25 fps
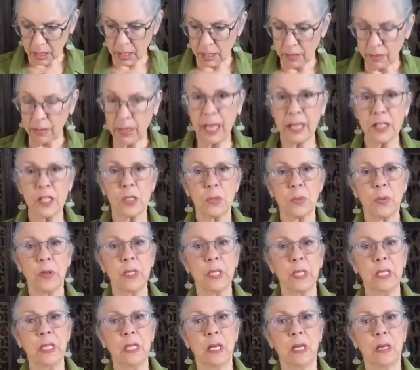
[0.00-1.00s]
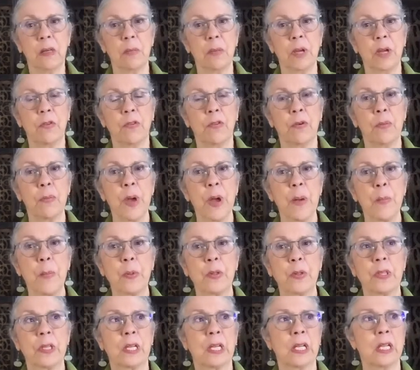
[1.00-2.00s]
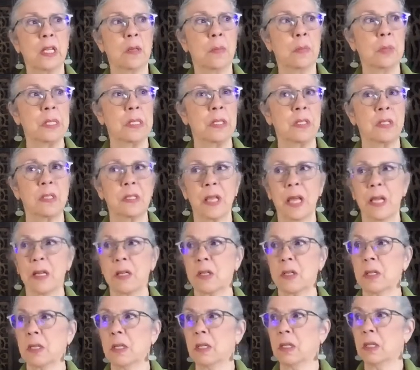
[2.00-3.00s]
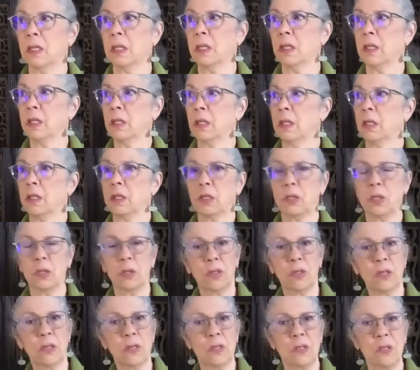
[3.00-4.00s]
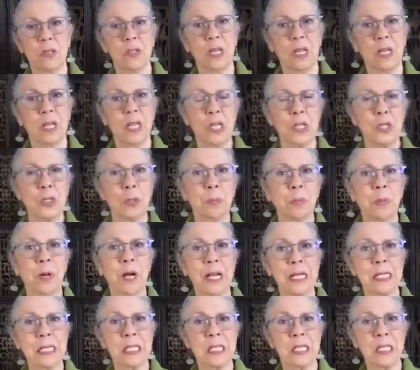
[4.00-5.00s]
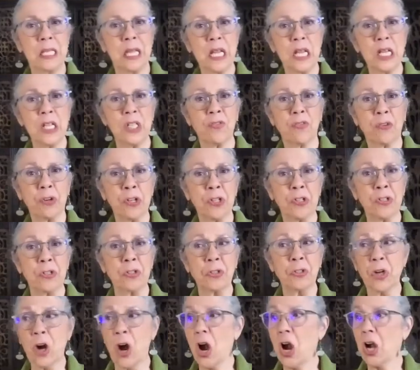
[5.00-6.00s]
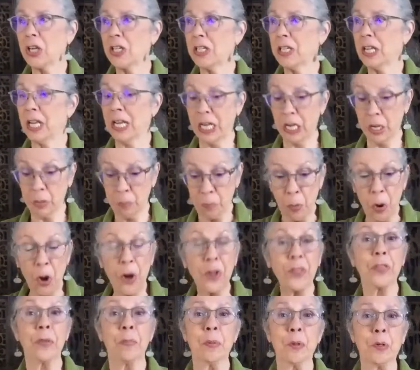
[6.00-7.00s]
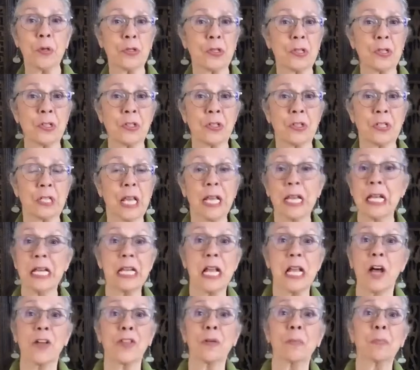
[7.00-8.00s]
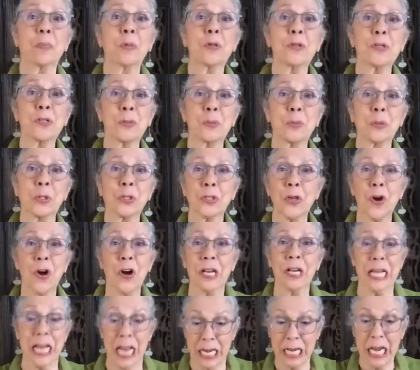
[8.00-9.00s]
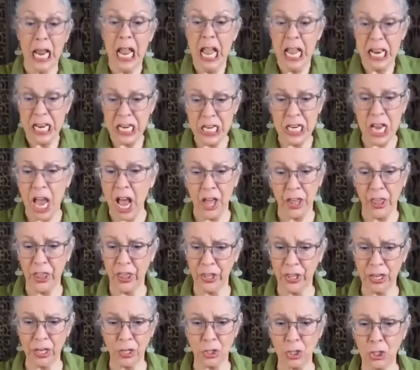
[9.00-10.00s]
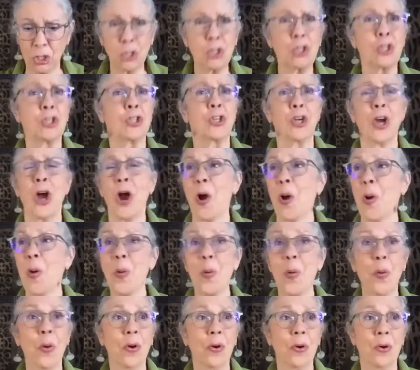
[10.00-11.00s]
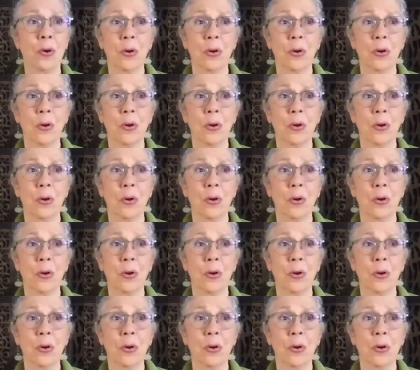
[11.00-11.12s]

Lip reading: And that's when the young man remembered that he had been sent to the city to buy seeds for his garden, and he bought the birds instead, and now the birds were gone. He had nothing to show.